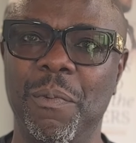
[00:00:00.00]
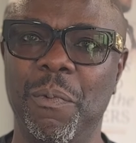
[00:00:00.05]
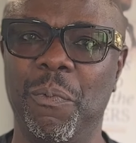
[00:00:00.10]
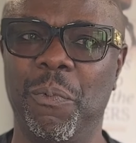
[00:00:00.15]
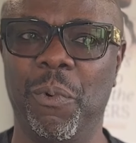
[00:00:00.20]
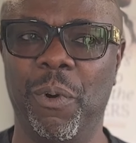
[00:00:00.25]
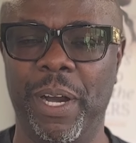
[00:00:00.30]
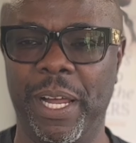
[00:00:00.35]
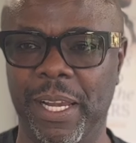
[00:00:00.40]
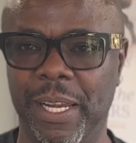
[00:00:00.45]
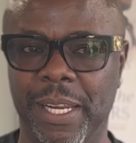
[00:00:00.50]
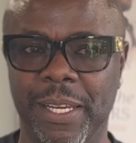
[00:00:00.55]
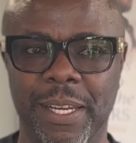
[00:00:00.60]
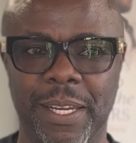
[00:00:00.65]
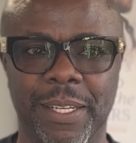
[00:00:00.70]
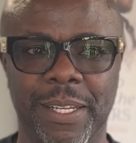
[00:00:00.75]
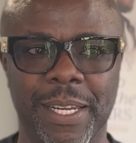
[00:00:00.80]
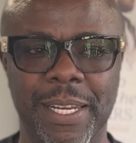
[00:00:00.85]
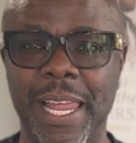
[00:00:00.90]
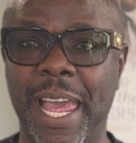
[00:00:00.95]
what
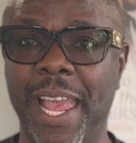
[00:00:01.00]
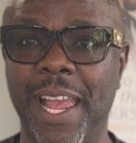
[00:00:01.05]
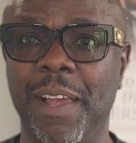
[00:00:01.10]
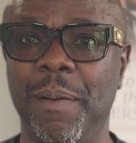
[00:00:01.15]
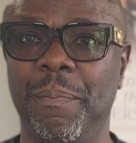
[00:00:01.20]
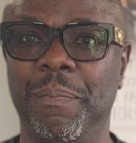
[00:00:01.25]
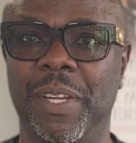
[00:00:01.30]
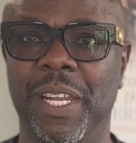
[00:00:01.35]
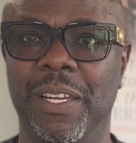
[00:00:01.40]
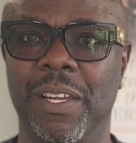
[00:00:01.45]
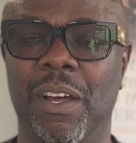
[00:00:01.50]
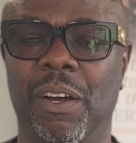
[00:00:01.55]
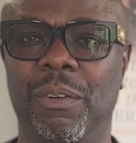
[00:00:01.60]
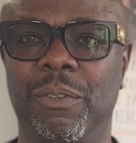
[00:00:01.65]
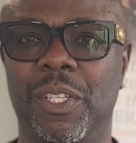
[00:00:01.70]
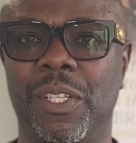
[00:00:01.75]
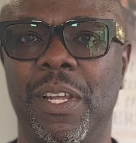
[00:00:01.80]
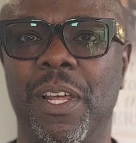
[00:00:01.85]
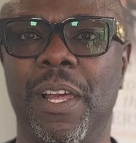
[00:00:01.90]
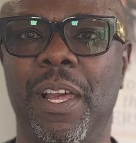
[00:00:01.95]
the name
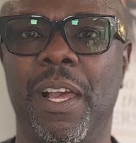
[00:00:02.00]
denotes.